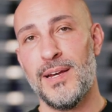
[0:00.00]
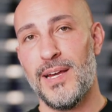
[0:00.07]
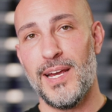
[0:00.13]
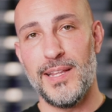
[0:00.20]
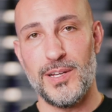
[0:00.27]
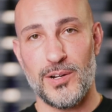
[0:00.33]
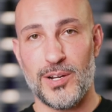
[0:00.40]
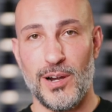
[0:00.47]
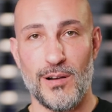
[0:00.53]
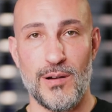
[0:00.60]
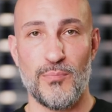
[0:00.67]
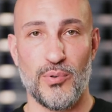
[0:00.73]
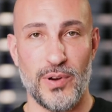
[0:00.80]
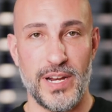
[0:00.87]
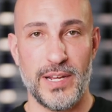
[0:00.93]
in their
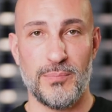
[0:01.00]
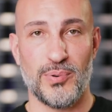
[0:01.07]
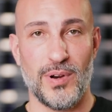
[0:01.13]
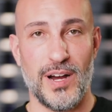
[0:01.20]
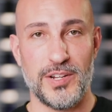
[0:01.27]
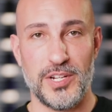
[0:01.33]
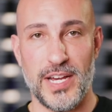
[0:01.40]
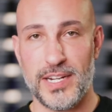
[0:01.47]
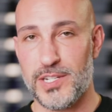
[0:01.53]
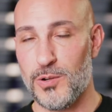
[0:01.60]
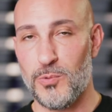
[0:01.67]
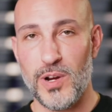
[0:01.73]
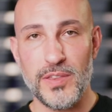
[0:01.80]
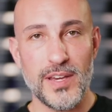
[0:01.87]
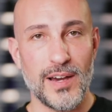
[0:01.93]
current breeding projects or
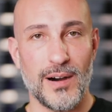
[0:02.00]
where they